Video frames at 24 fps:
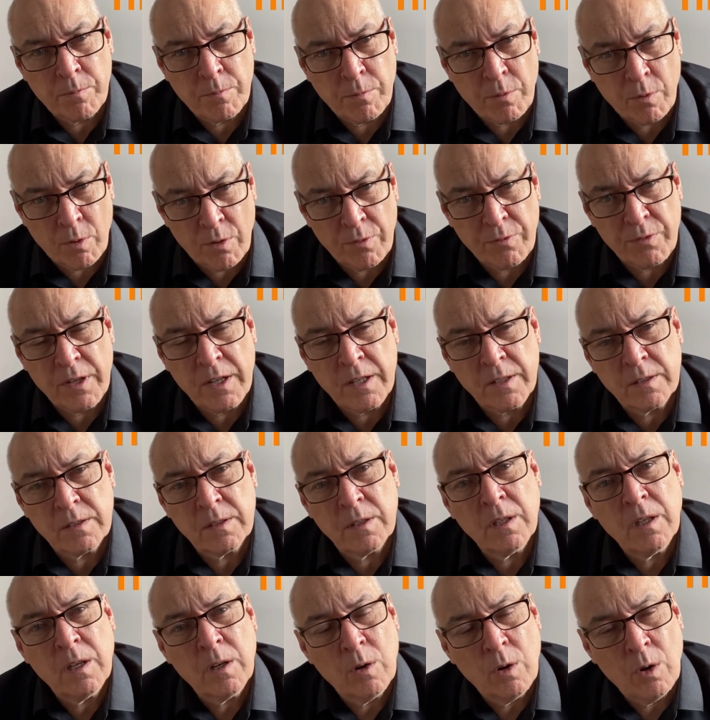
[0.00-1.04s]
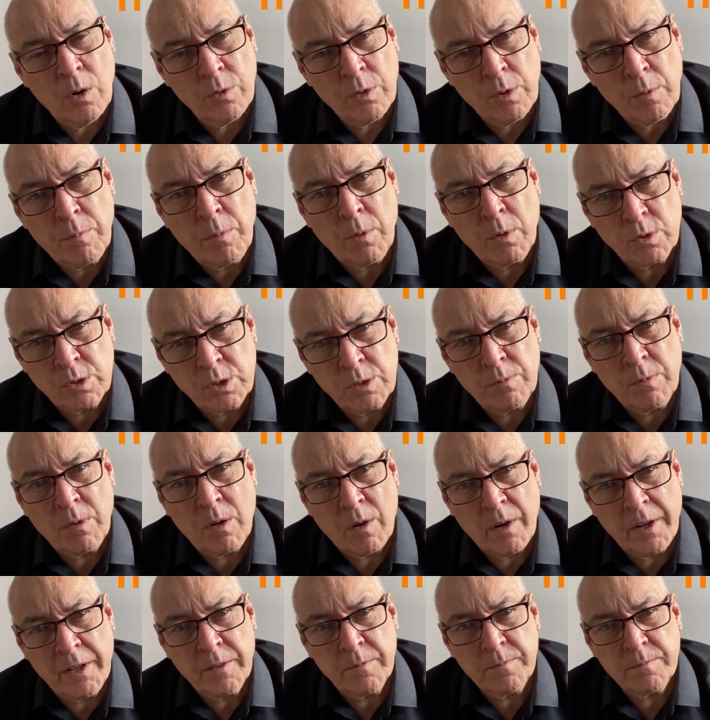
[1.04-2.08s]
profit on the bottom
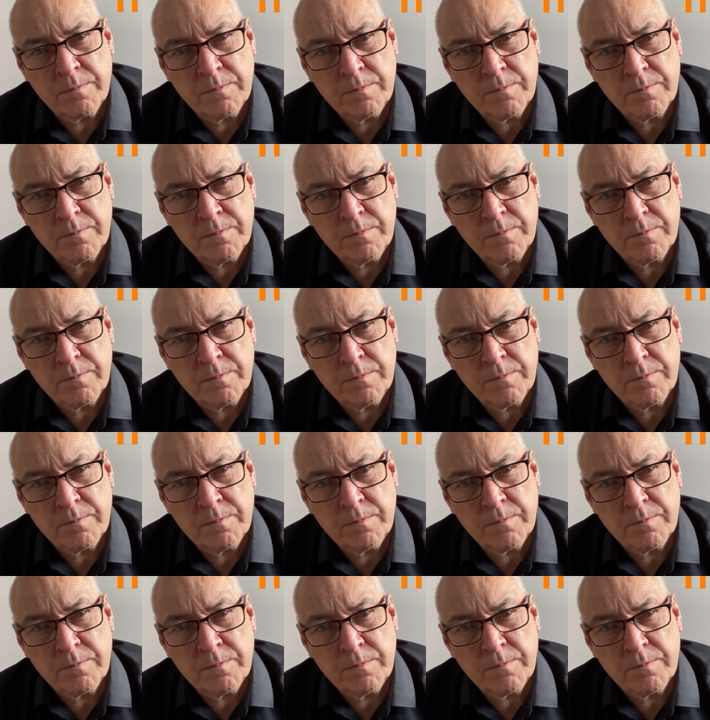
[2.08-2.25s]
line.